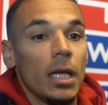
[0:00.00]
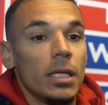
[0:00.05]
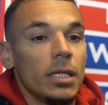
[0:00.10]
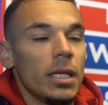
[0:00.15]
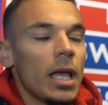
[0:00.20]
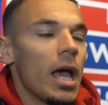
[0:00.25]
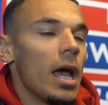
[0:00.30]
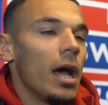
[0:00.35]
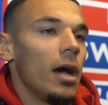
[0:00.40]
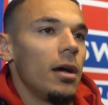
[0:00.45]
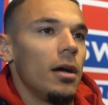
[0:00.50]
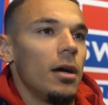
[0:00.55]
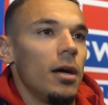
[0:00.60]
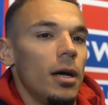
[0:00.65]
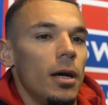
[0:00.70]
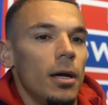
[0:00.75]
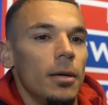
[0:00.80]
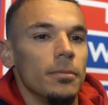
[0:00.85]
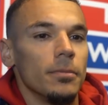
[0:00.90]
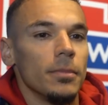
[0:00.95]

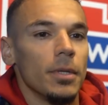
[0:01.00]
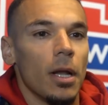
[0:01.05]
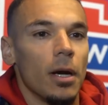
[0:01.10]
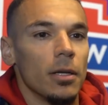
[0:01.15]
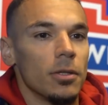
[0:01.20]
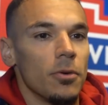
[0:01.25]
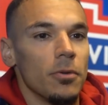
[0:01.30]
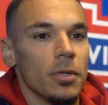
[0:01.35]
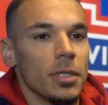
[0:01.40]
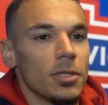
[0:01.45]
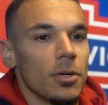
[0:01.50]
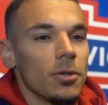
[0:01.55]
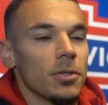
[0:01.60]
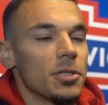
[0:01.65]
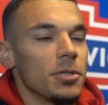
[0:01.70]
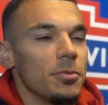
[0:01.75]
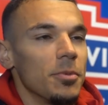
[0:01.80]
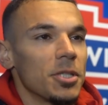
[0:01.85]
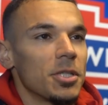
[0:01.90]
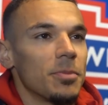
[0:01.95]
Yeah, I don't want to talk
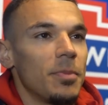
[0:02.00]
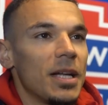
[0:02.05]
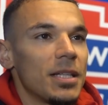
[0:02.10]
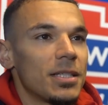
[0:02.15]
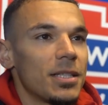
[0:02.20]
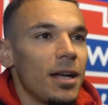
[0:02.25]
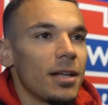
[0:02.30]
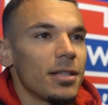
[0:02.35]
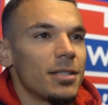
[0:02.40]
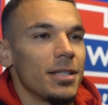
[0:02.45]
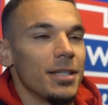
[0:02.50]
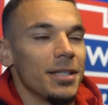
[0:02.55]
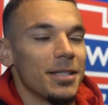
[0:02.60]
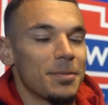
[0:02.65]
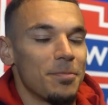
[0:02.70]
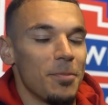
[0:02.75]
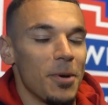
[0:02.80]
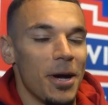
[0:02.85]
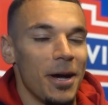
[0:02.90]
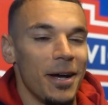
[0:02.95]
too much about tactics,
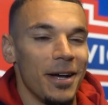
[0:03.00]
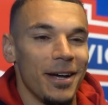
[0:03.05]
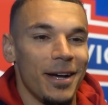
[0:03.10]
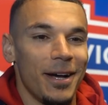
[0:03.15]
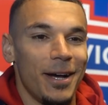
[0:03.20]
but